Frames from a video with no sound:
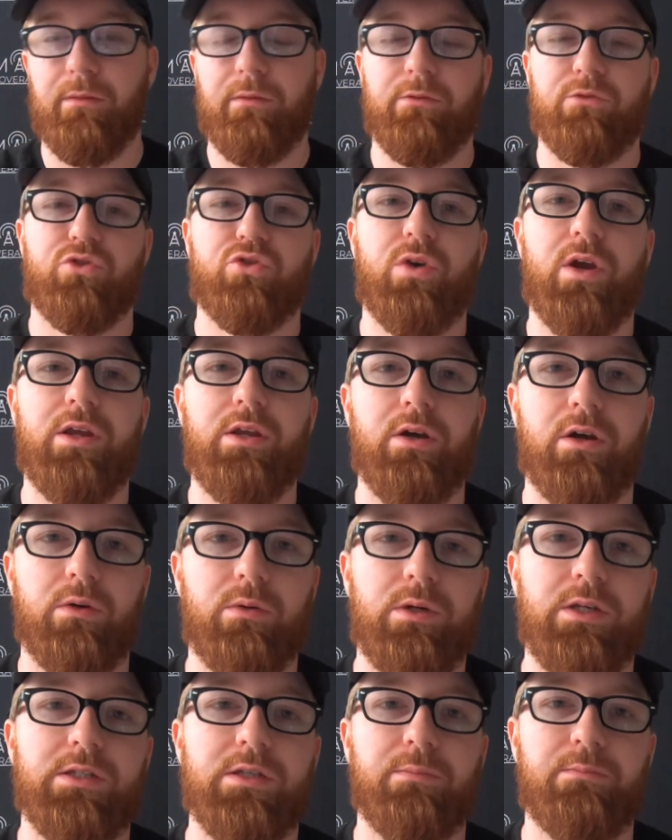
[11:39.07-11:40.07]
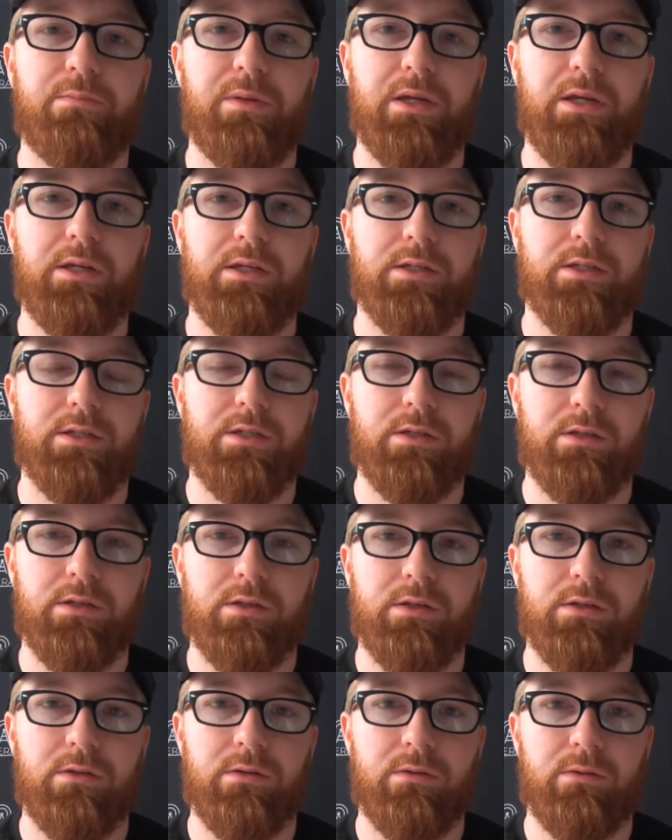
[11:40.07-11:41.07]
Trae Young is a beast.
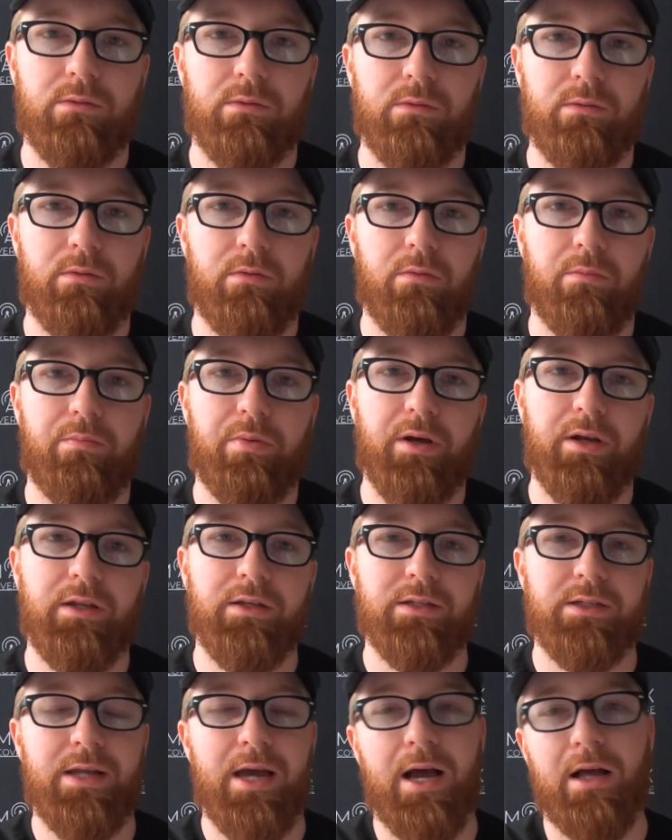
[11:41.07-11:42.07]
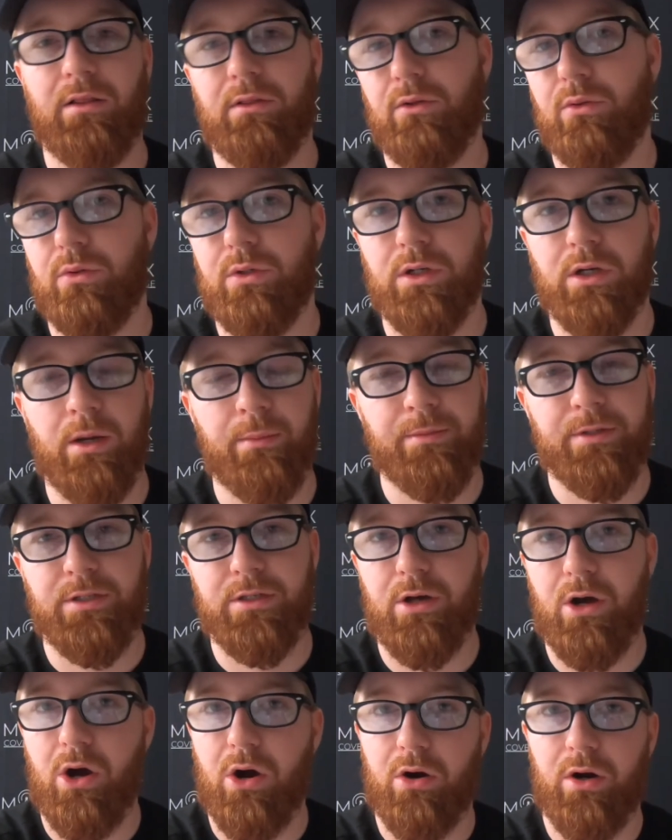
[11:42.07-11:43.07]
But he's not Luca. I'm
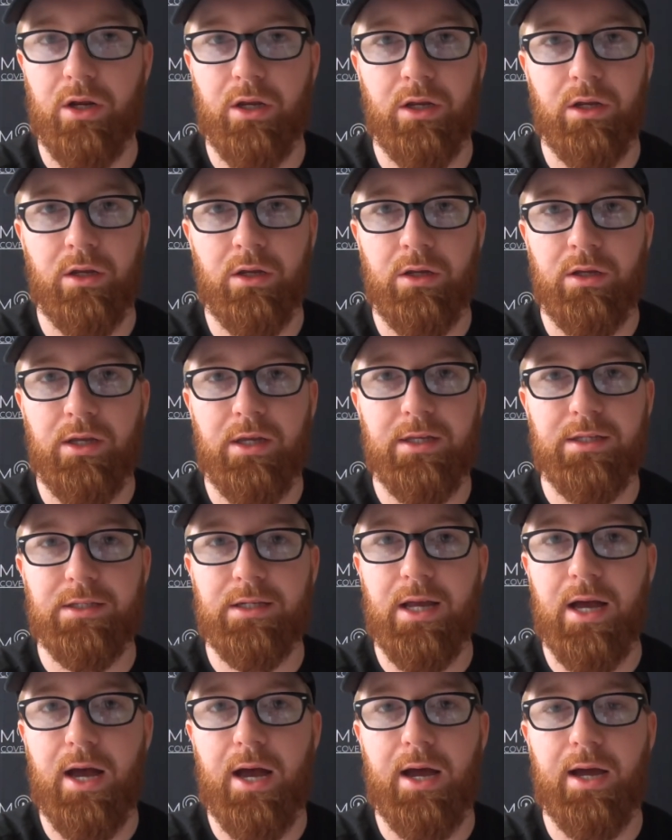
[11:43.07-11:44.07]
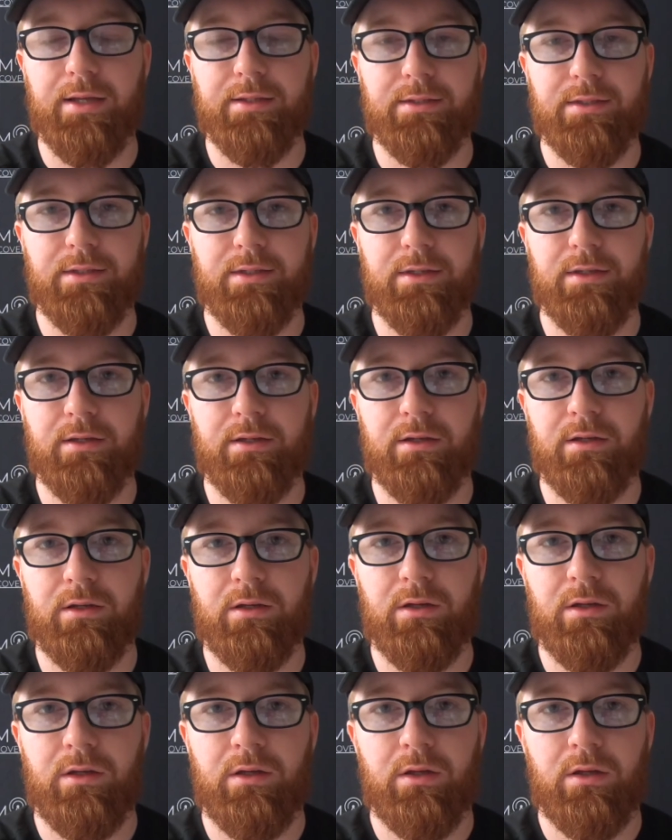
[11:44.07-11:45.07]
sorry. He's not.
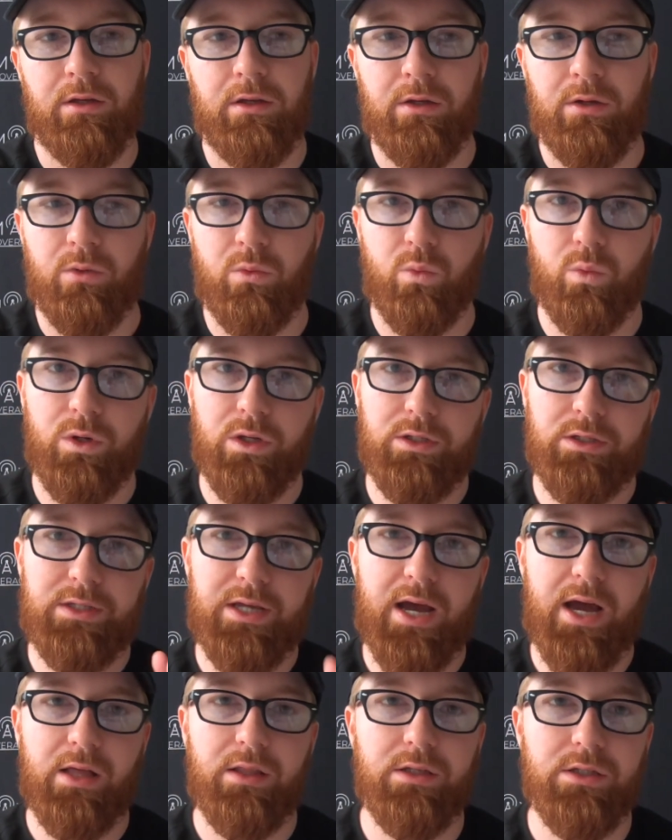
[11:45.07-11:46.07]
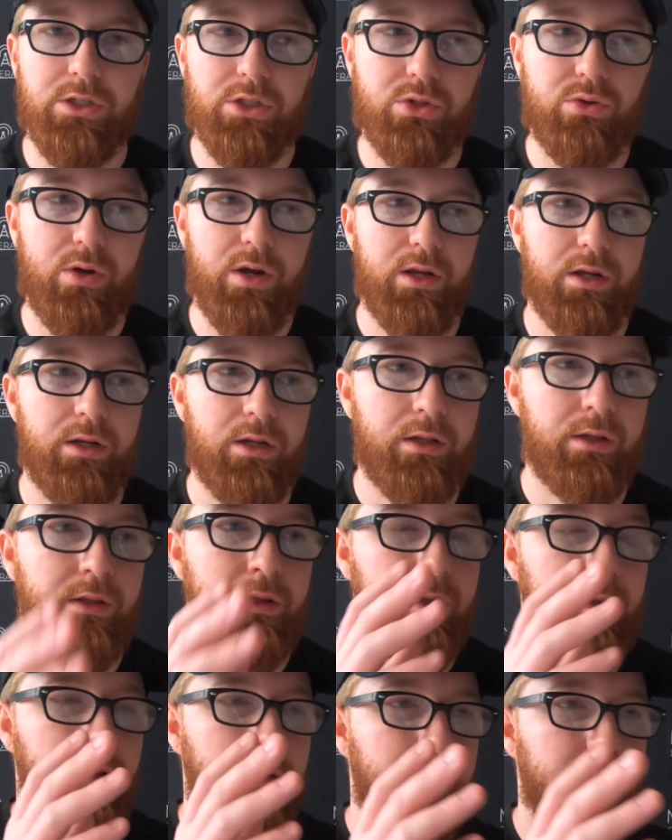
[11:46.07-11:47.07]
When Dallas traded
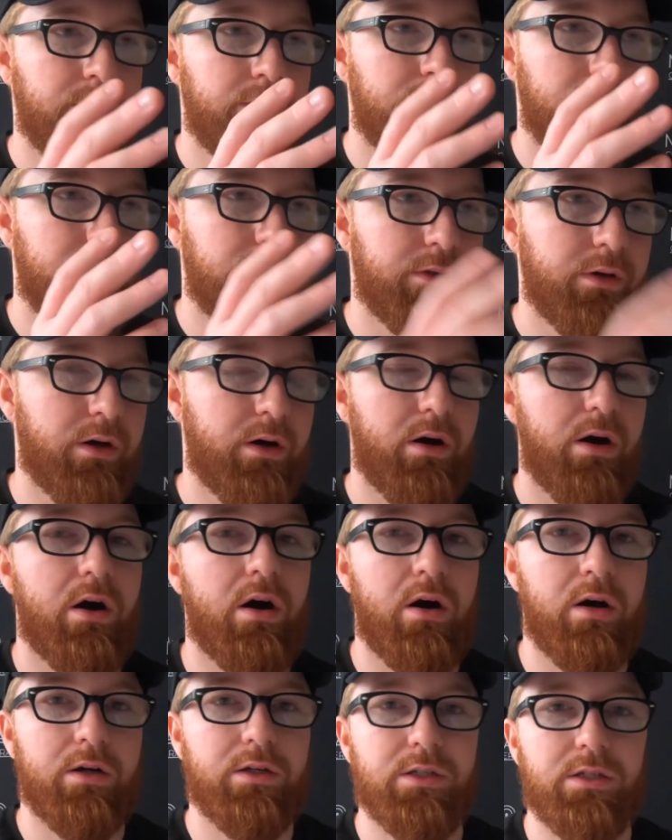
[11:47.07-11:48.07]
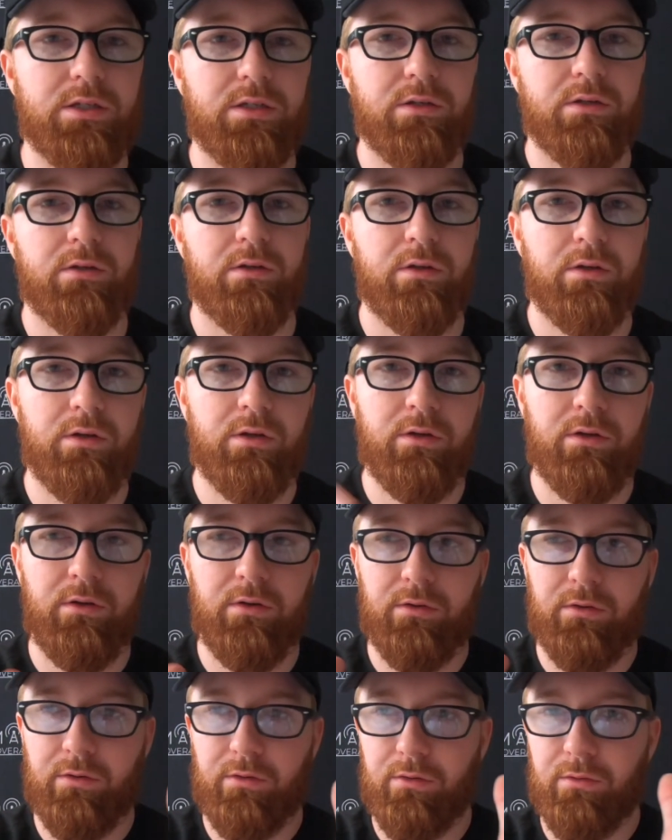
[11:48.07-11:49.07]
the Hawks,
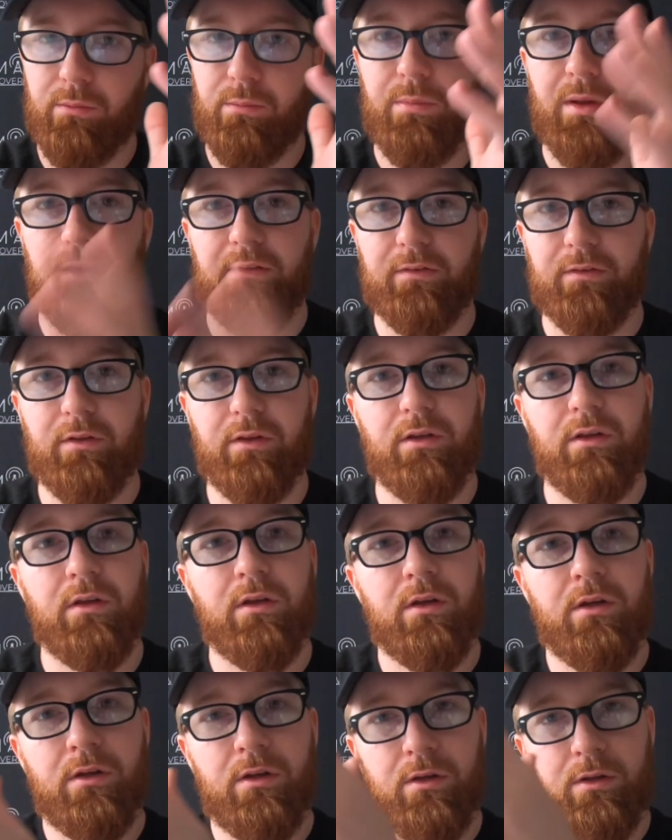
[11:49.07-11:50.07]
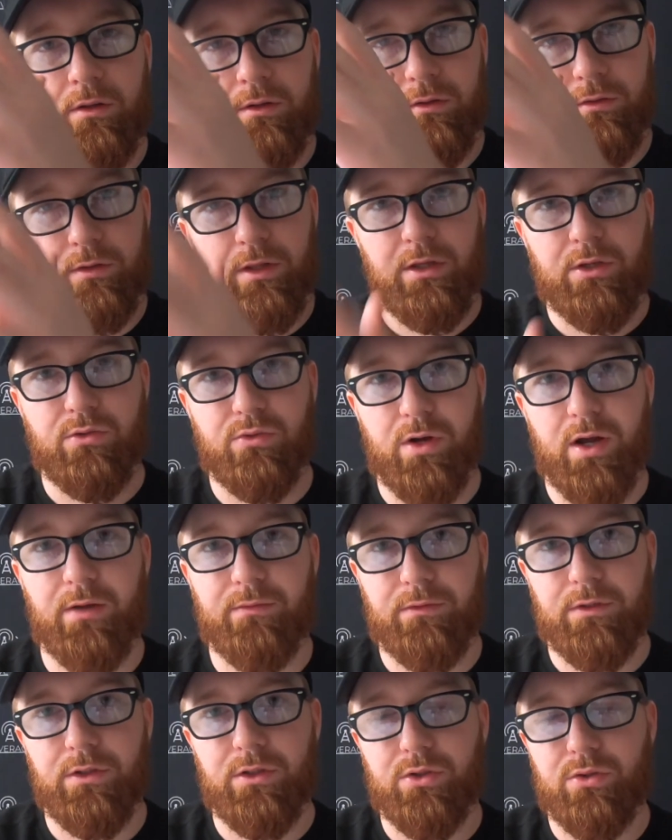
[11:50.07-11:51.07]
basically, they
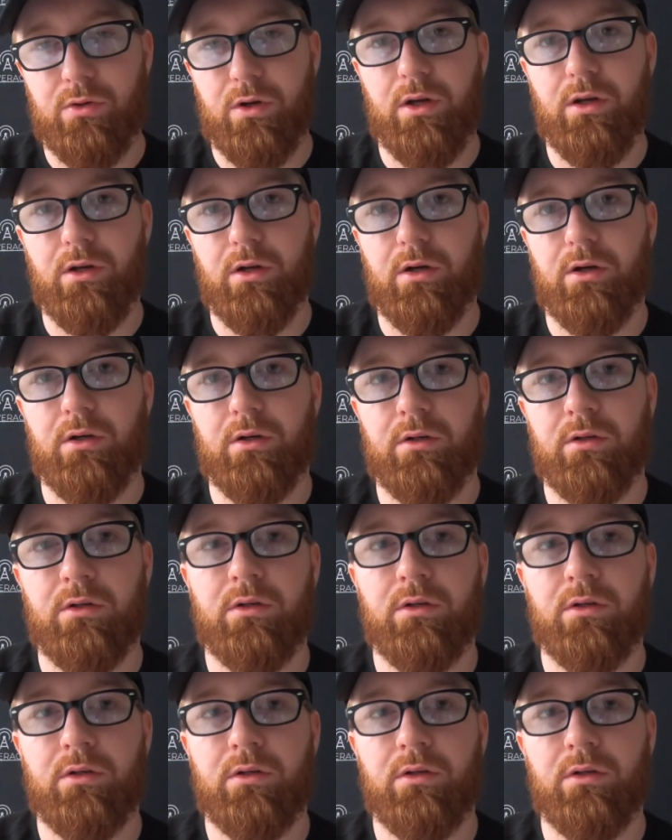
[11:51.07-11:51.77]
drafted Trae Young,